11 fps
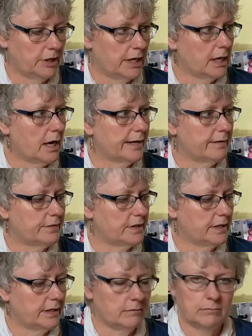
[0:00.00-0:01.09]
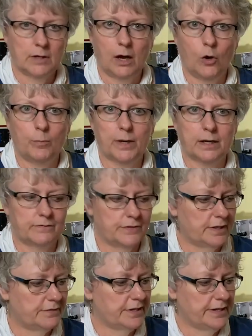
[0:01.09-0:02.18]
that I got everything. I hope I
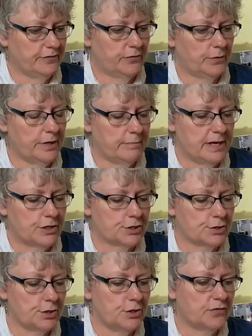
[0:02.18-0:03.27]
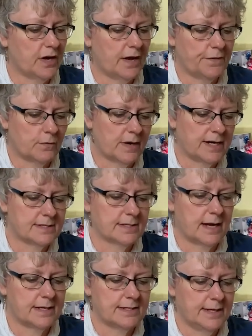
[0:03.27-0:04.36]
covered everything for you. Make sure you've got the right
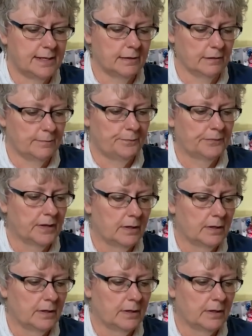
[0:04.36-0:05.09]
size needle.